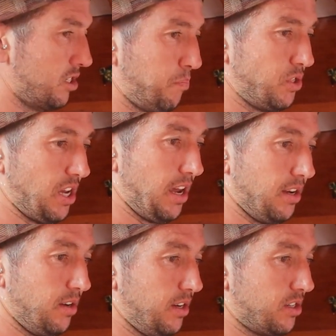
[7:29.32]
to
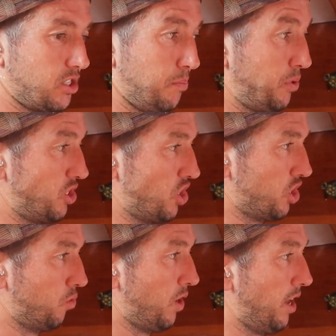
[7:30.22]

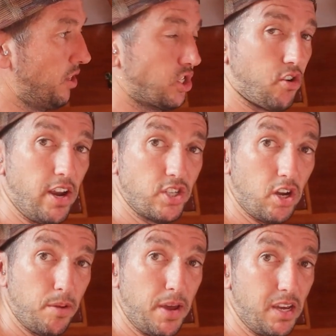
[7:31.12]
position where the screen's
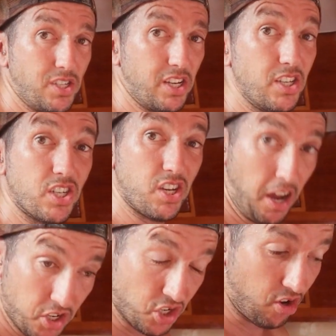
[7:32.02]
going to be, because it is a
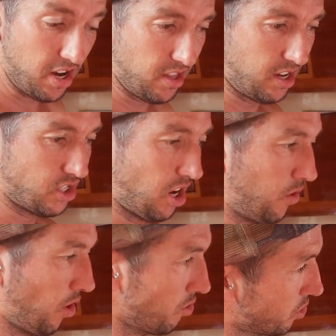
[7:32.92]
touch screen that is
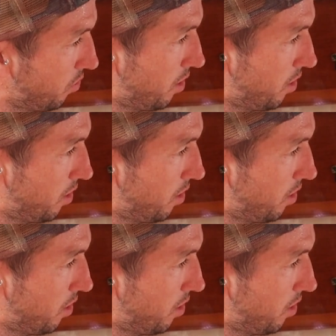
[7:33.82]
going onto